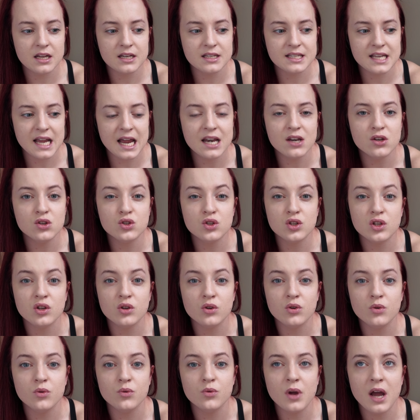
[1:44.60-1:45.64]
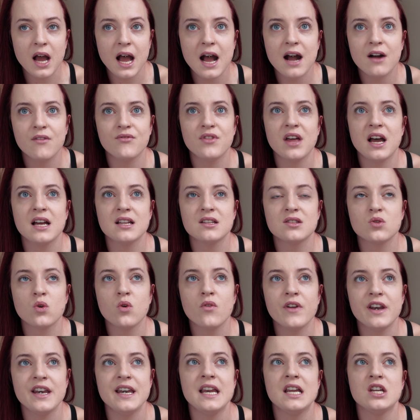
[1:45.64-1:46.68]
tend to have that sort
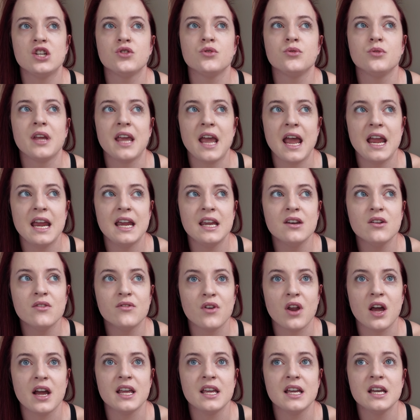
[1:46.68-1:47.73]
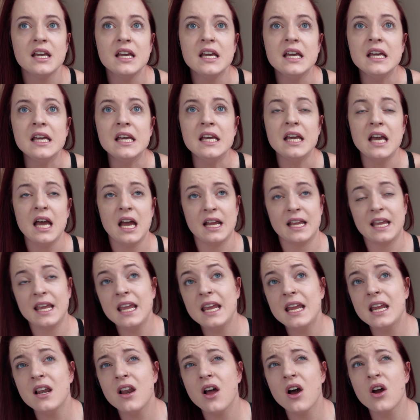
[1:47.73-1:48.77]
of initial gain of like a
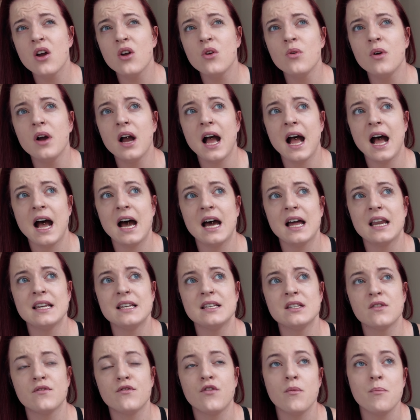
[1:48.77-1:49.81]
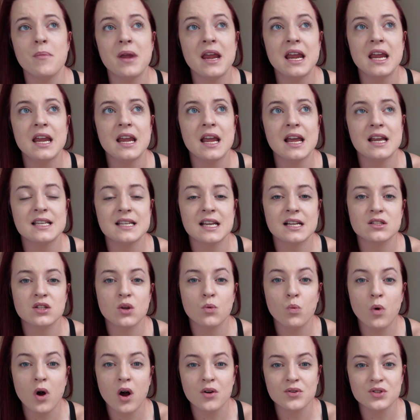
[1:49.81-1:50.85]
kilo, and for me it takes a
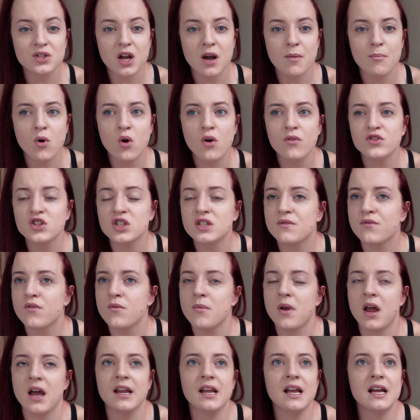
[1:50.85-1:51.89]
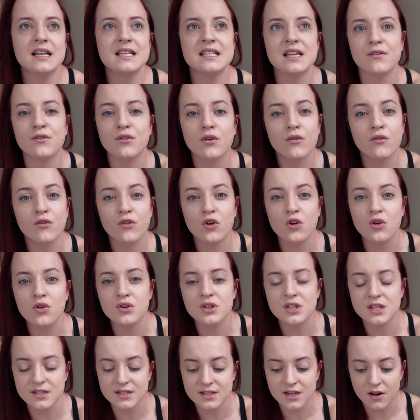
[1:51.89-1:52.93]
while to come off just from like different
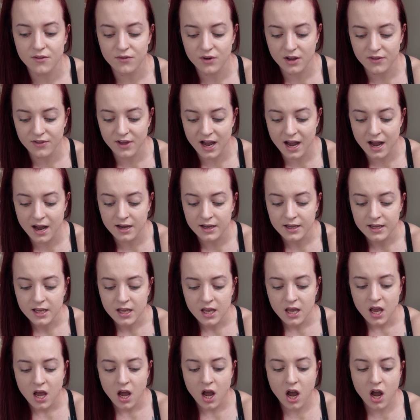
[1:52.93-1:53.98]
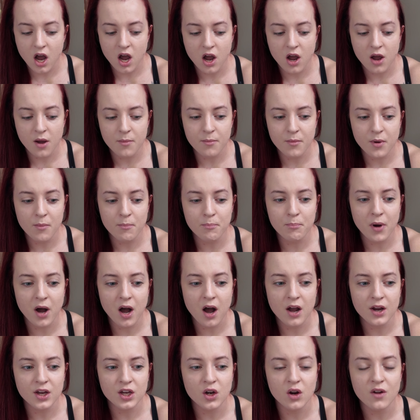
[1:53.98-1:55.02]
foods and stuff like that.
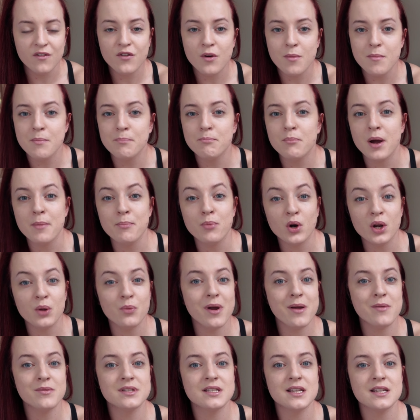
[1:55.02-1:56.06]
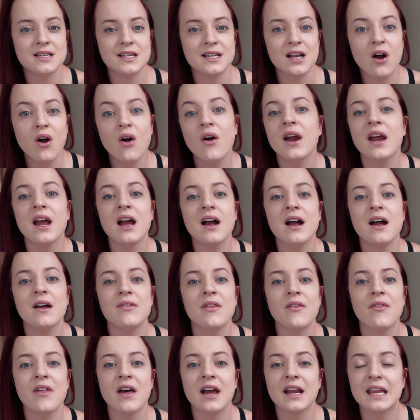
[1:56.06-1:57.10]
But you know, if my body weight was sitting higher and
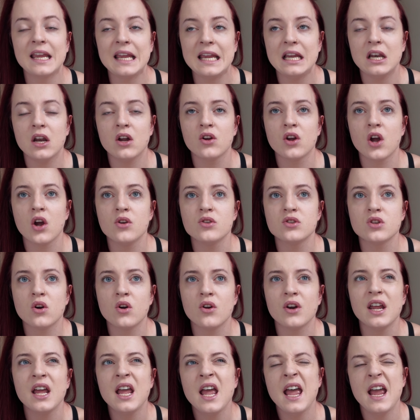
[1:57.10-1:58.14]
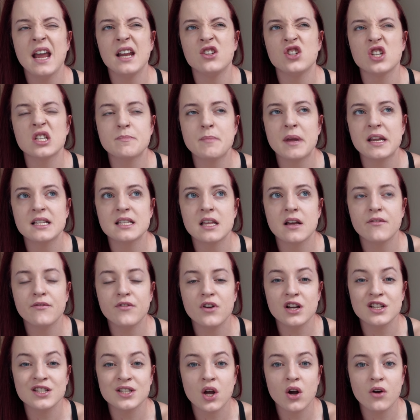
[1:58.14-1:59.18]
then that kilo goes on, it just makes that
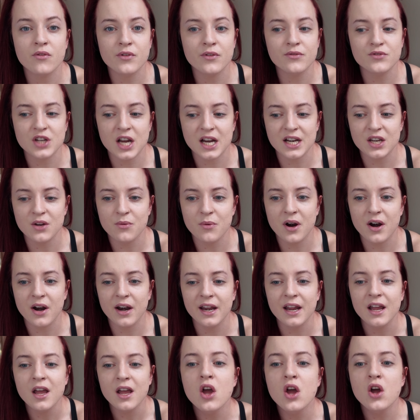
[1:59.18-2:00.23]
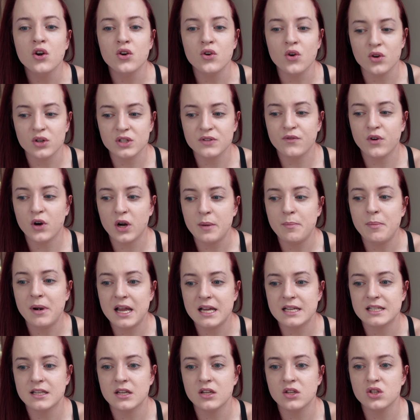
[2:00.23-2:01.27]
first half of January not very
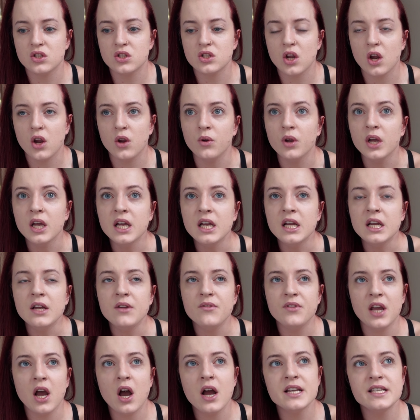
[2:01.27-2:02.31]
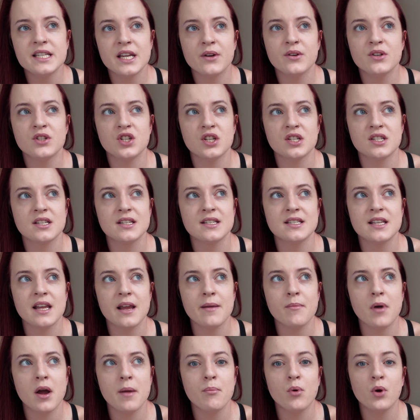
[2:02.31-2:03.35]
pleasant. So the idea is just to
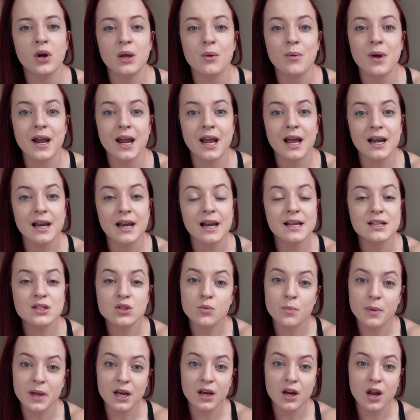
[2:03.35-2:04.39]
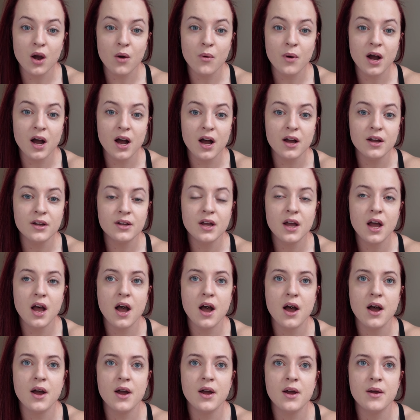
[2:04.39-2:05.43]
sit my body weight a little bit lower
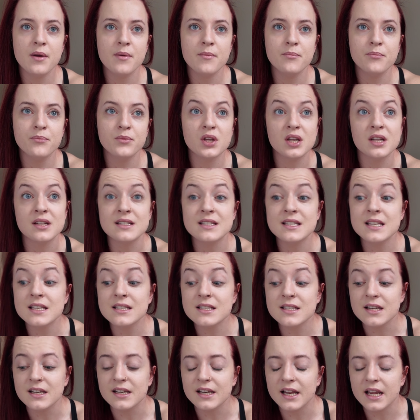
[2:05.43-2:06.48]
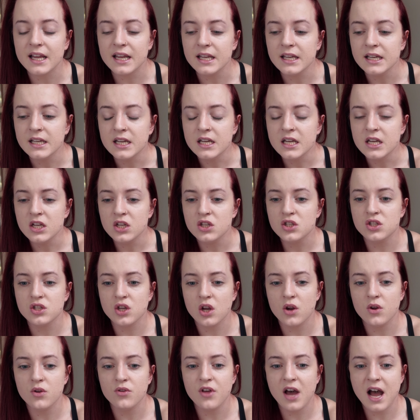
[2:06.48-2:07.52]
consistently,
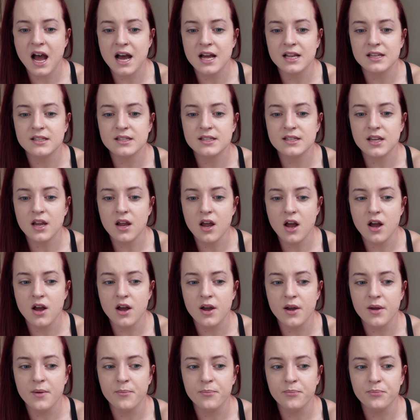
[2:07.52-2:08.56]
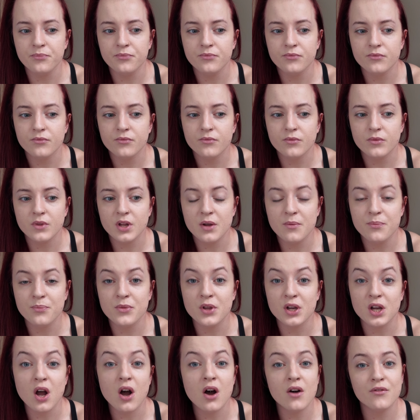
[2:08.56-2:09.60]
so that
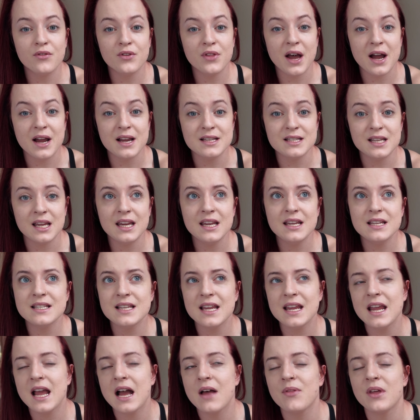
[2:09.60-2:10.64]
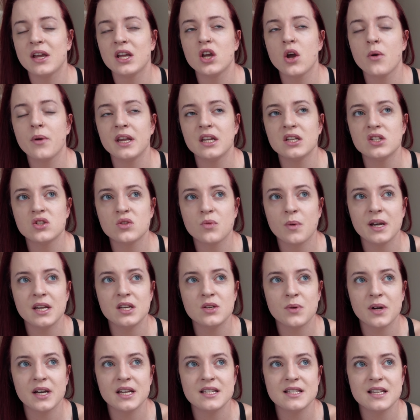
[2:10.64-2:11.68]
the cut for that is easy. And then going into
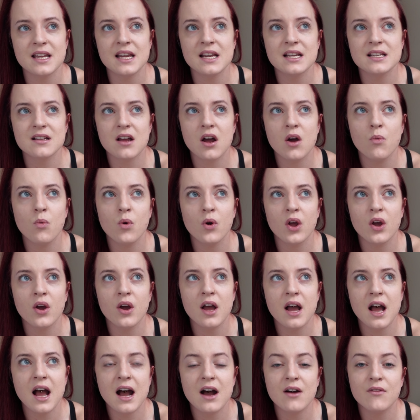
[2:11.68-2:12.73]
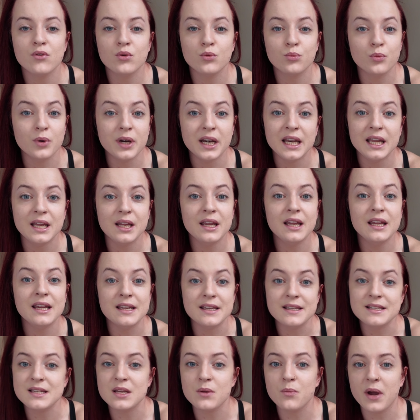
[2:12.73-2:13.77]
2026, I want to have really
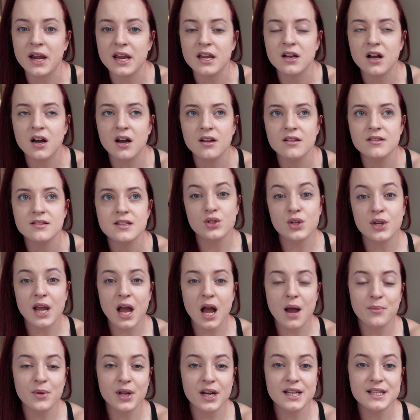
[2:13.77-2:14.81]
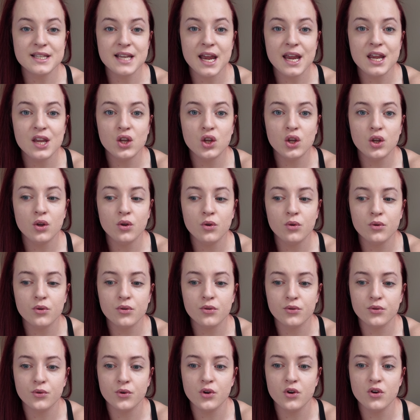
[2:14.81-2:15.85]
easy weight cuts. So yeah, I'm going to take you
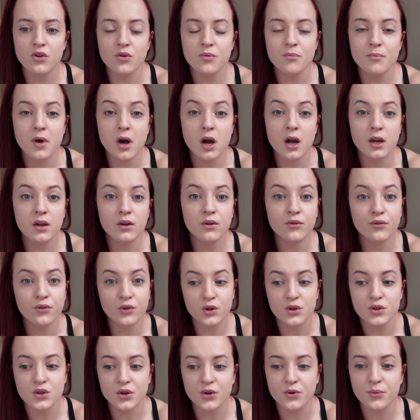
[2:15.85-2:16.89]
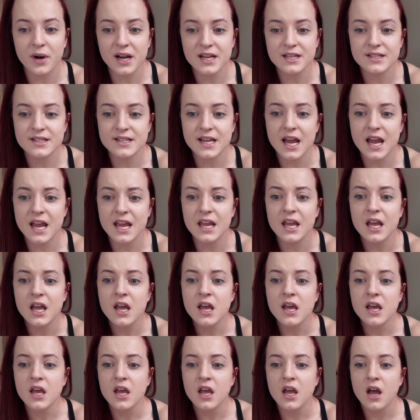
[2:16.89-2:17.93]
through my food on a rest day.
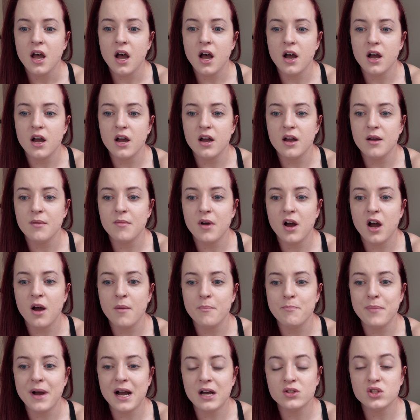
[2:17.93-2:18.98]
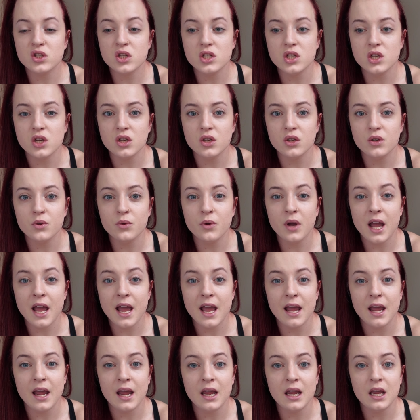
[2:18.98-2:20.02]
I'm about to do
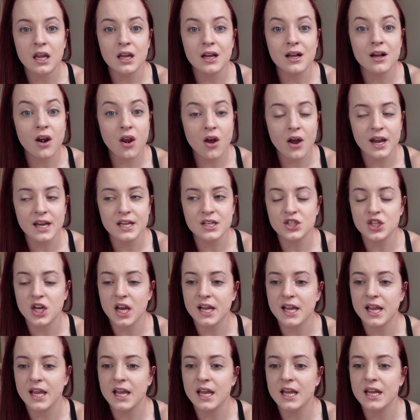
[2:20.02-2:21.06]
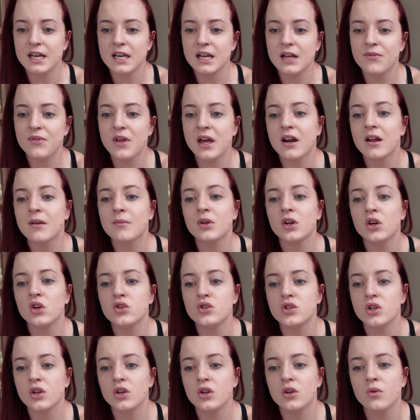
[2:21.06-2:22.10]
a client check-in, then I'm going
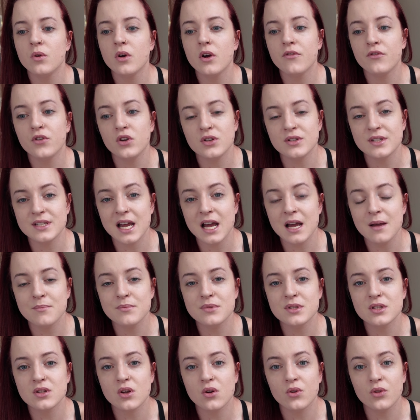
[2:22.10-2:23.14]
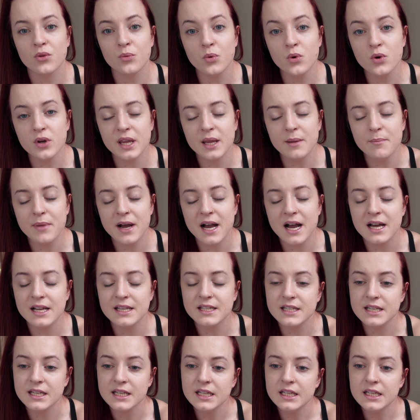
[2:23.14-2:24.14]
to do a few steps on the walking pad,